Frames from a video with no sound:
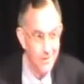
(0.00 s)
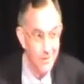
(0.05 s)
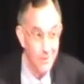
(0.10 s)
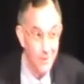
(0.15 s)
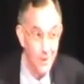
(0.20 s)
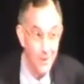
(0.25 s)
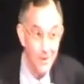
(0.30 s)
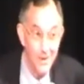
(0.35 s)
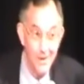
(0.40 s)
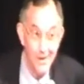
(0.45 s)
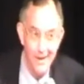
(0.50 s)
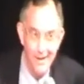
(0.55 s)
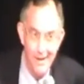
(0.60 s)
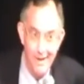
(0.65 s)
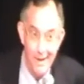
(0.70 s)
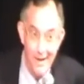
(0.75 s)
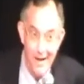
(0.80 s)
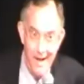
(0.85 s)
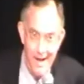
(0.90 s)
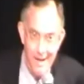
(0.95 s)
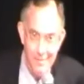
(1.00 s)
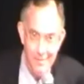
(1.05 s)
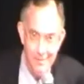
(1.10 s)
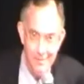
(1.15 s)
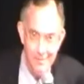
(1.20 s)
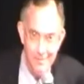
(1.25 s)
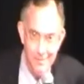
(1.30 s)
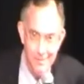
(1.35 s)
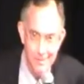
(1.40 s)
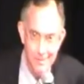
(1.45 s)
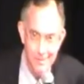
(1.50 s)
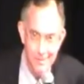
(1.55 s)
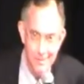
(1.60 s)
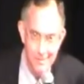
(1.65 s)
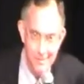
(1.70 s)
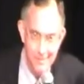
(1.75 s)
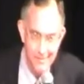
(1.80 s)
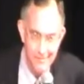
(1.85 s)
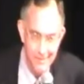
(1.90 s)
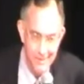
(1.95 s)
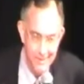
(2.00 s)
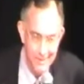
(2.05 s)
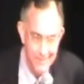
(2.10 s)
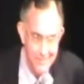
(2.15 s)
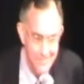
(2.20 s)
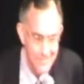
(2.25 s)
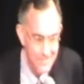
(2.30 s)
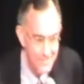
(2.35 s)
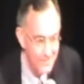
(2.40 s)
you know, it happened with some of them.